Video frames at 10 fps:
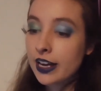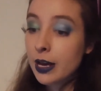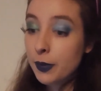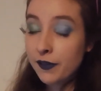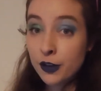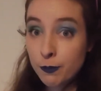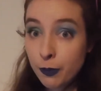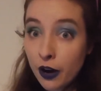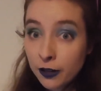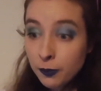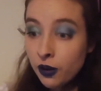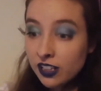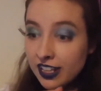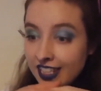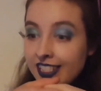But if you both pull
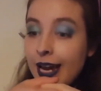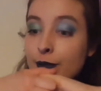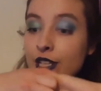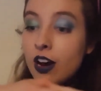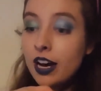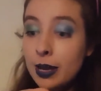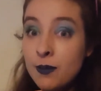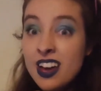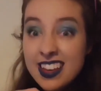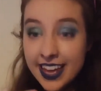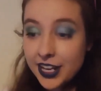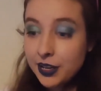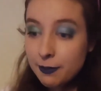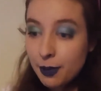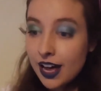at the same time, then you
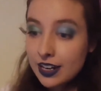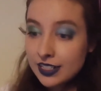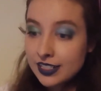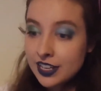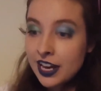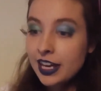can balance.